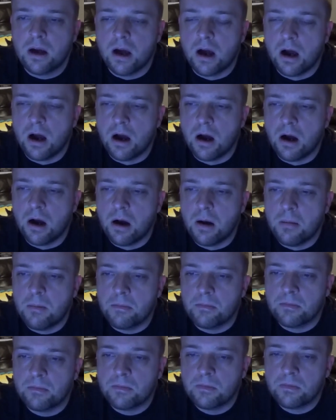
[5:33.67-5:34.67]

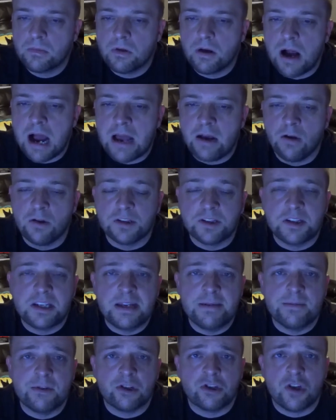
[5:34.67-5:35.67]
I don't
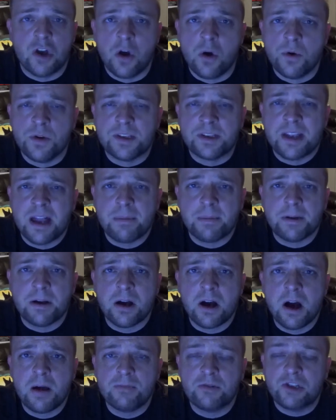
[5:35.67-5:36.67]
see Michonne stepping
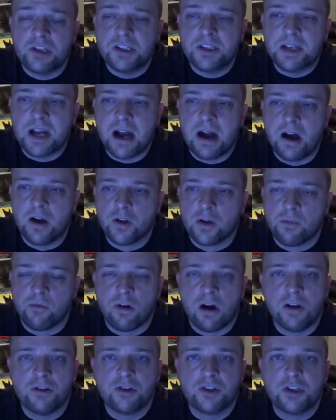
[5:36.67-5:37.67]
up. She's got other
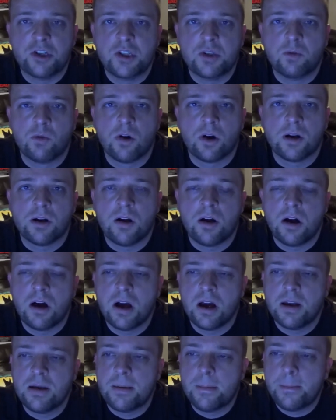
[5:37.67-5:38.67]
projects she's working
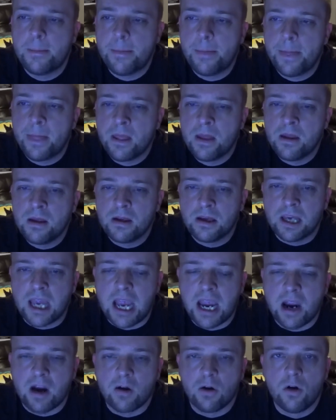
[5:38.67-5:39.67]
on.
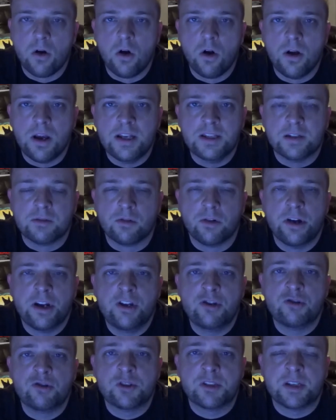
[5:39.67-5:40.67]
Carol is a really
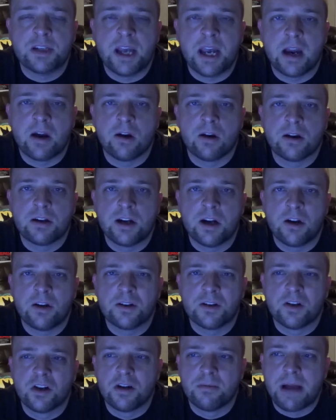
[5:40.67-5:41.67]
interesting
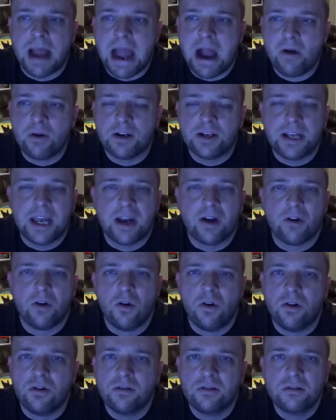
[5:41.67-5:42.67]
character, but how could
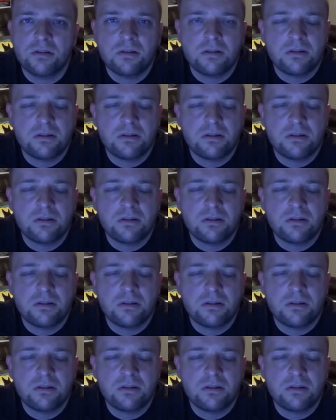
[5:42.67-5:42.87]
Carol?